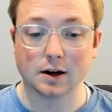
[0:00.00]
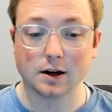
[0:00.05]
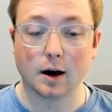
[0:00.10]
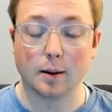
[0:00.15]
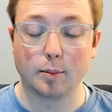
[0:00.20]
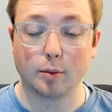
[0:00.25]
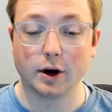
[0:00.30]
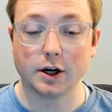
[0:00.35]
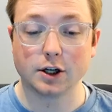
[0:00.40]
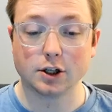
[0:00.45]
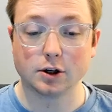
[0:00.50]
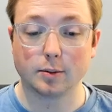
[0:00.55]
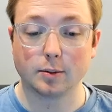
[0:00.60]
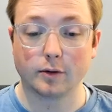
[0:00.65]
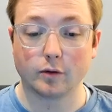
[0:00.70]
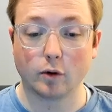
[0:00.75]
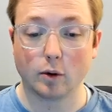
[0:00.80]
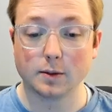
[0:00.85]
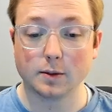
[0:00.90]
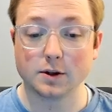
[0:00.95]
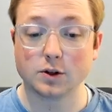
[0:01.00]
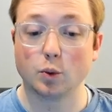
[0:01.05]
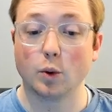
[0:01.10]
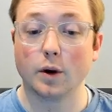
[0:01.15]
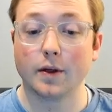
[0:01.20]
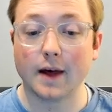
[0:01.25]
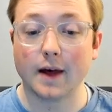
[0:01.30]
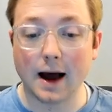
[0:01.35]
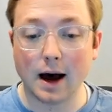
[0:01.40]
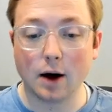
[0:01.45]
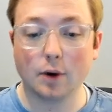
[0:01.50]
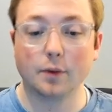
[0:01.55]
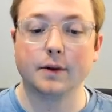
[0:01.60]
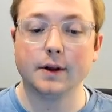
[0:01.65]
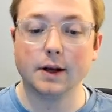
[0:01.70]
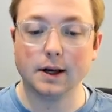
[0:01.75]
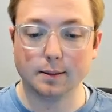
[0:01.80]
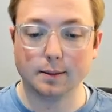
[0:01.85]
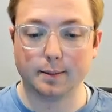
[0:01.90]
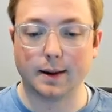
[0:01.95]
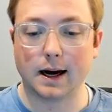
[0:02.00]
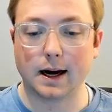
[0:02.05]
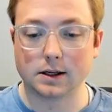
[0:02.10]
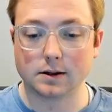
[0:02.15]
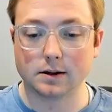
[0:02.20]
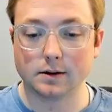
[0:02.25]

operational performance without the impact